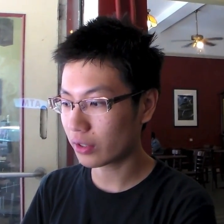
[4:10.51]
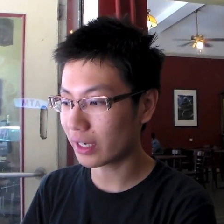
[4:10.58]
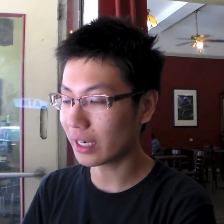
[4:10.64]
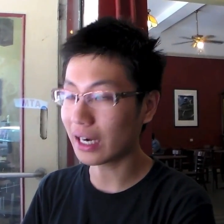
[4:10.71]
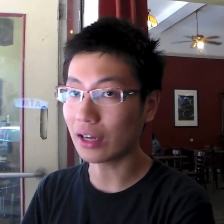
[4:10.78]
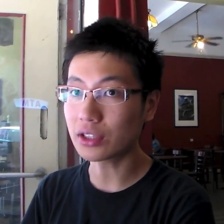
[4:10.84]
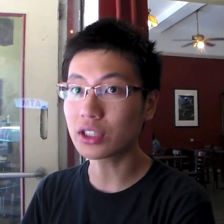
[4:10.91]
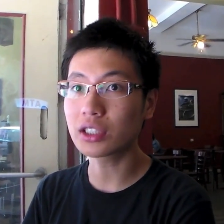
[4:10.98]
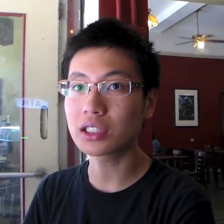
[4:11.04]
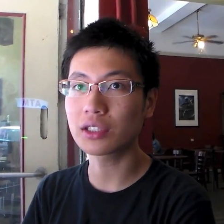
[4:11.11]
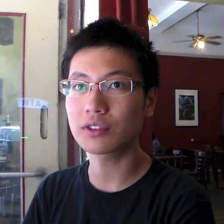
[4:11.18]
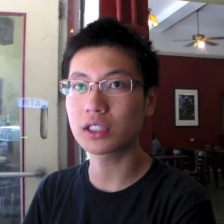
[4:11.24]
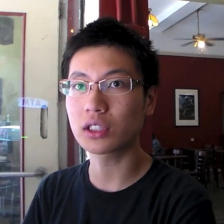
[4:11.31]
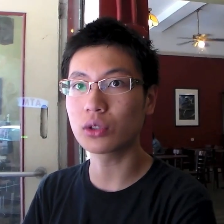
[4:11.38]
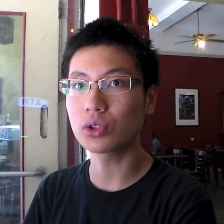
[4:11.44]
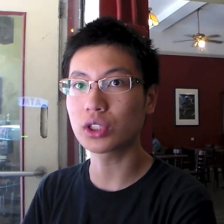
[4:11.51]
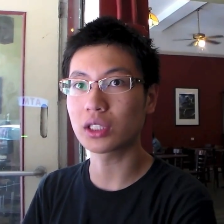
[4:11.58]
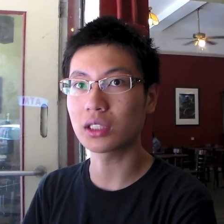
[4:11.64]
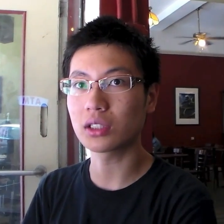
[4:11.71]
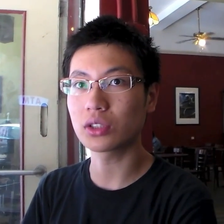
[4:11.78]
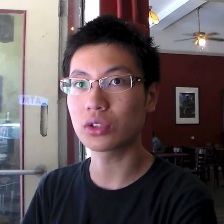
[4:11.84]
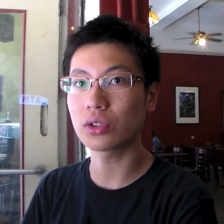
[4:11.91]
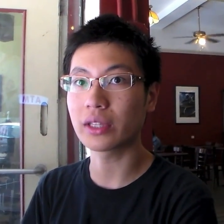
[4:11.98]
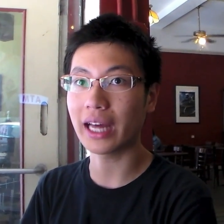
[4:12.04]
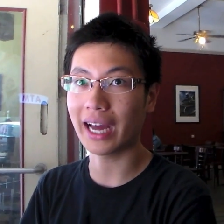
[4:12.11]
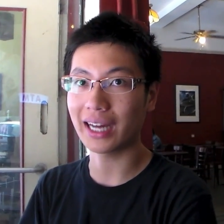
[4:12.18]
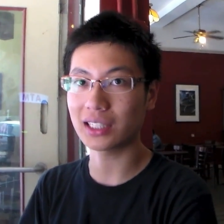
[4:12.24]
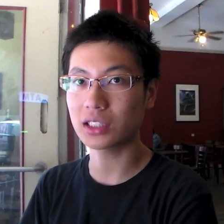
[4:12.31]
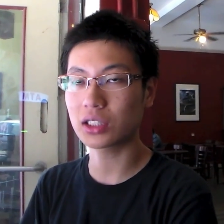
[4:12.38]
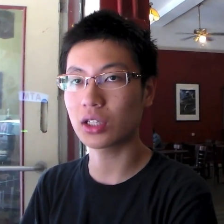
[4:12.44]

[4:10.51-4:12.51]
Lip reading: create an alternative solution to that.